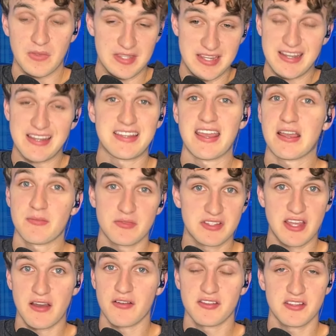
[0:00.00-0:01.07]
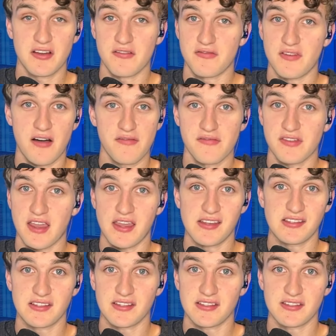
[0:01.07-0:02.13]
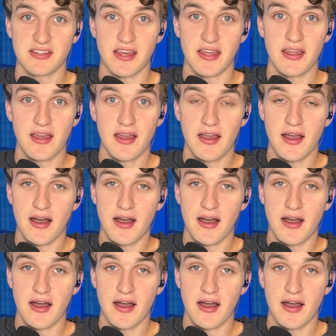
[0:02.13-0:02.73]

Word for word: didn't take himself off of cases that.